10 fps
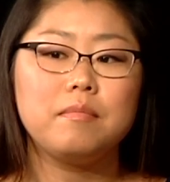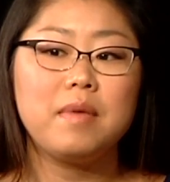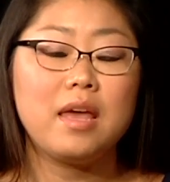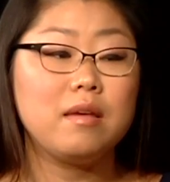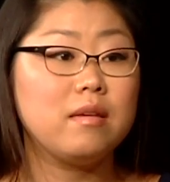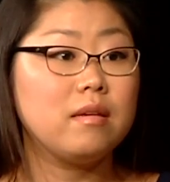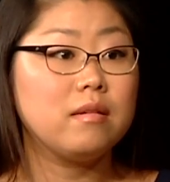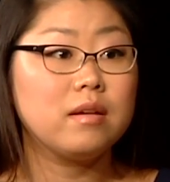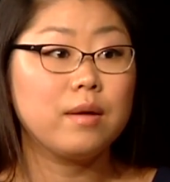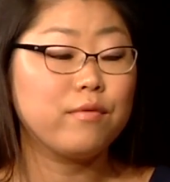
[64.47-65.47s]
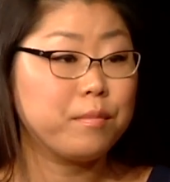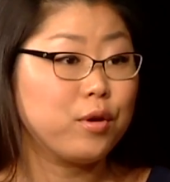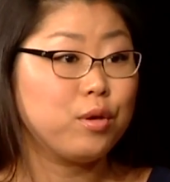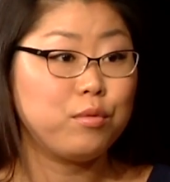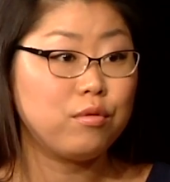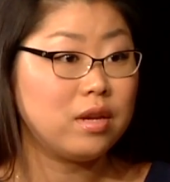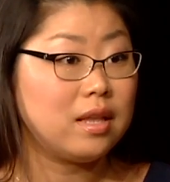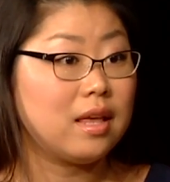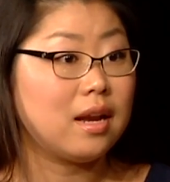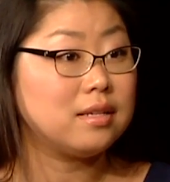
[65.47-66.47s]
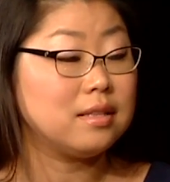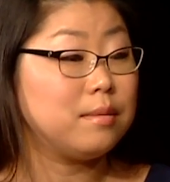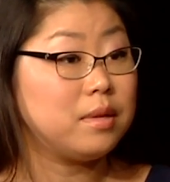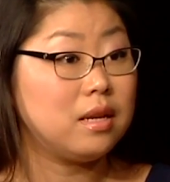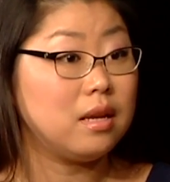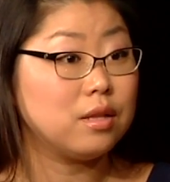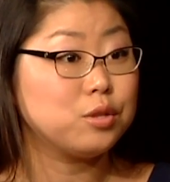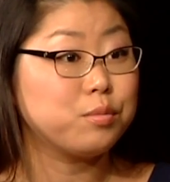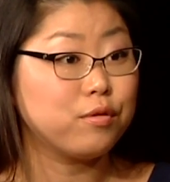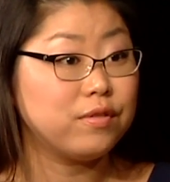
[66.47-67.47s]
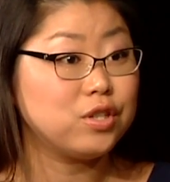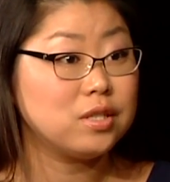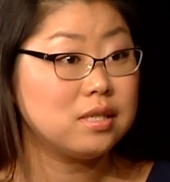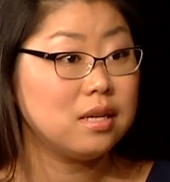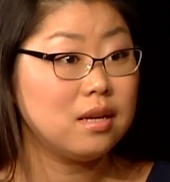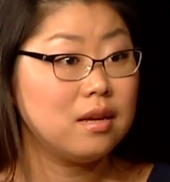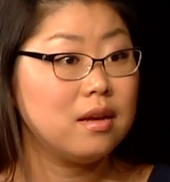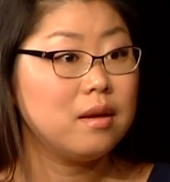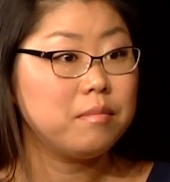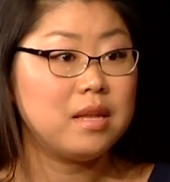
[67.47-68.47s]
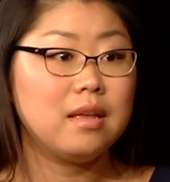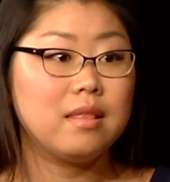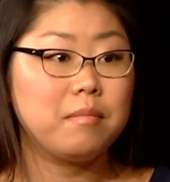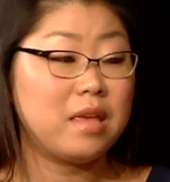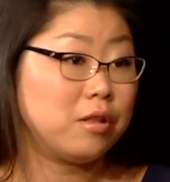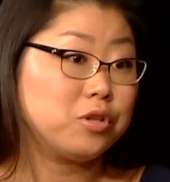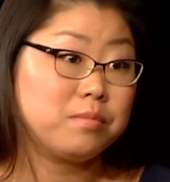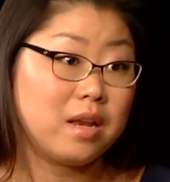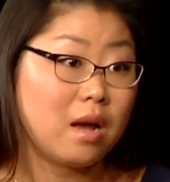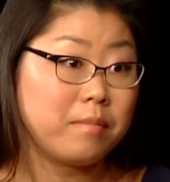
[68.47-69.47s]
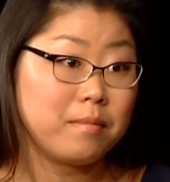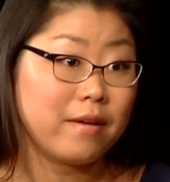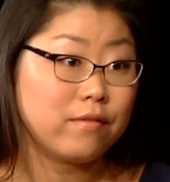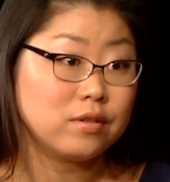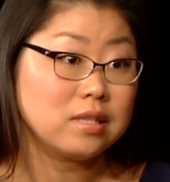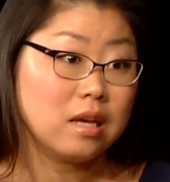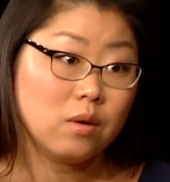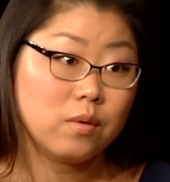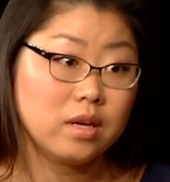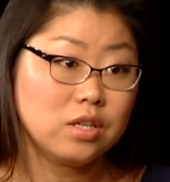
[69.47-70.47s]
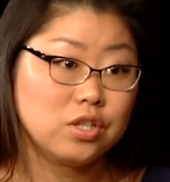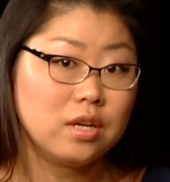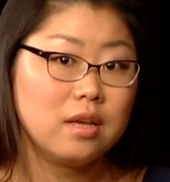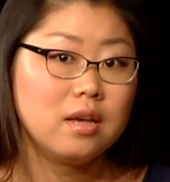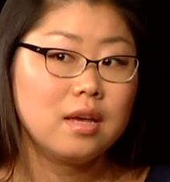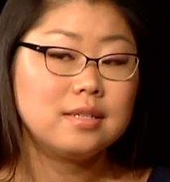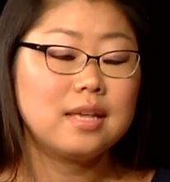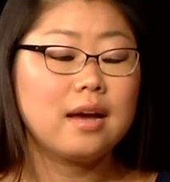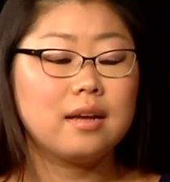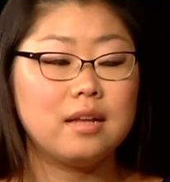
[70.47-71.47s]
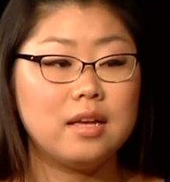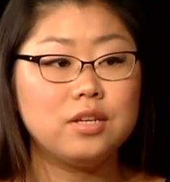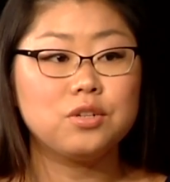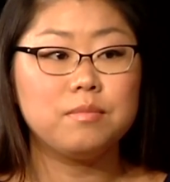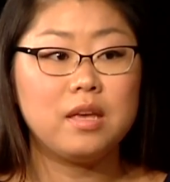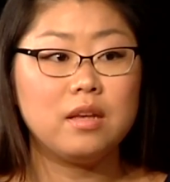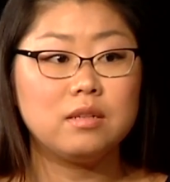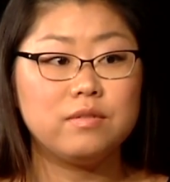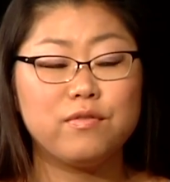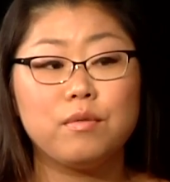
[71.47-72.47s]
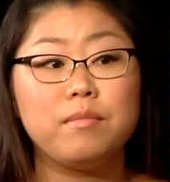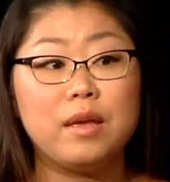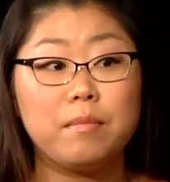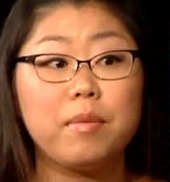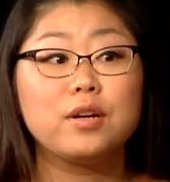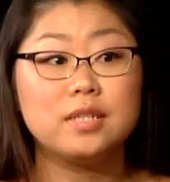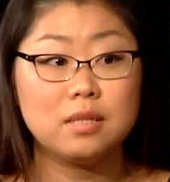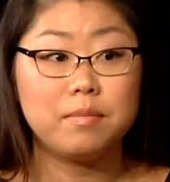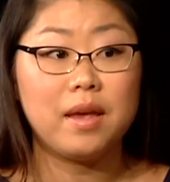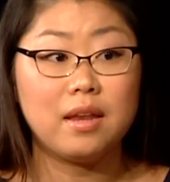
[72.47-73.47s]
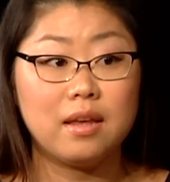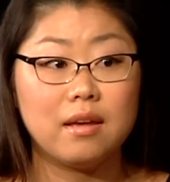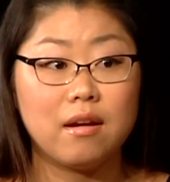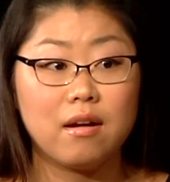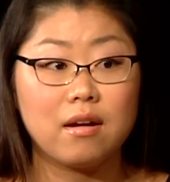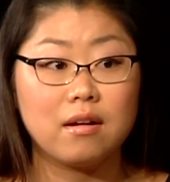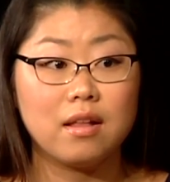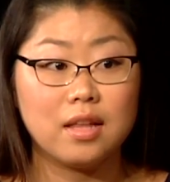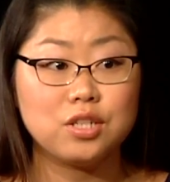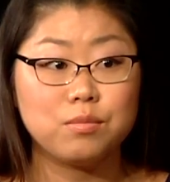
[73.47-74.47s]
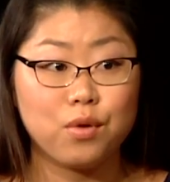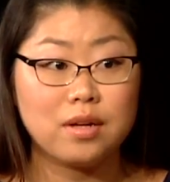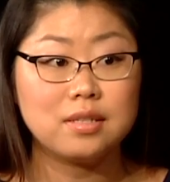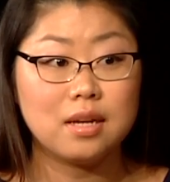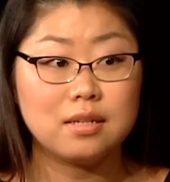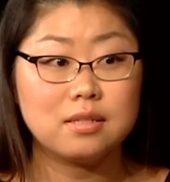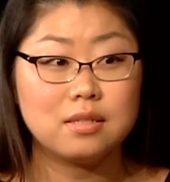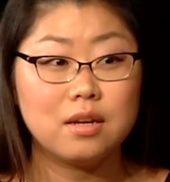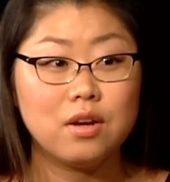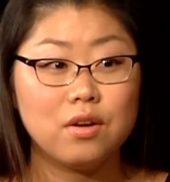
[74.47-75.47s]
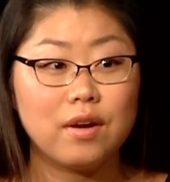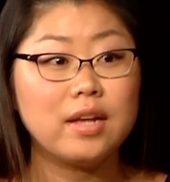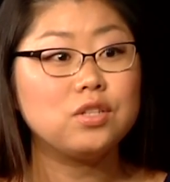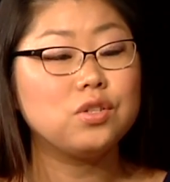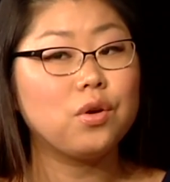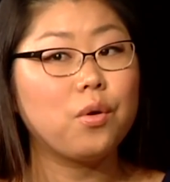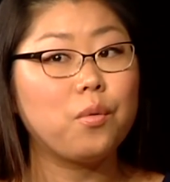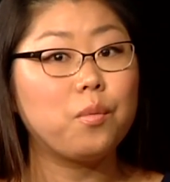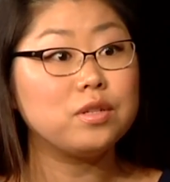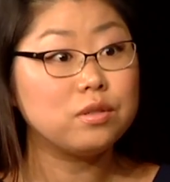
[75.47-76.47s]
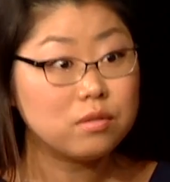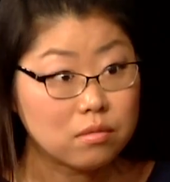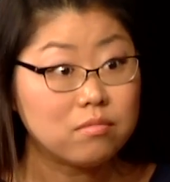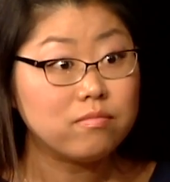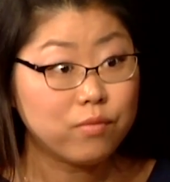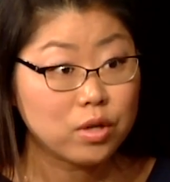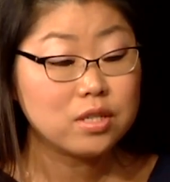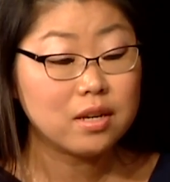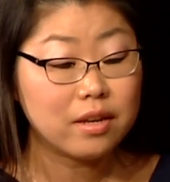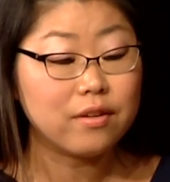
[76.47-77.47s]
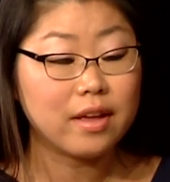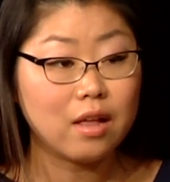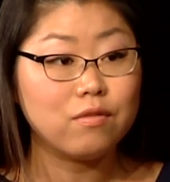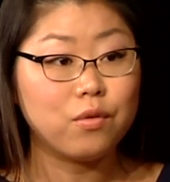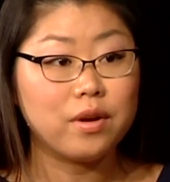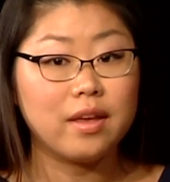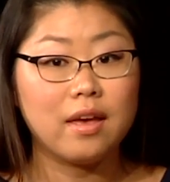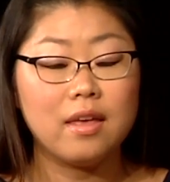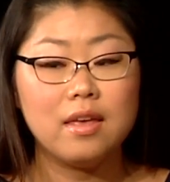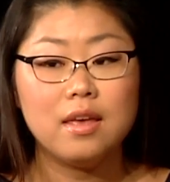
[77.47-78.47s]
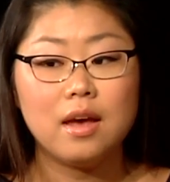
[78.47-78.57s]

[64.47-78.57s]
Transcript: may come from a community that has limited English proficiency, meaning that English may not be my first language? Is that going to hinder me from participating in our election process, right? So what's fortunate here in California,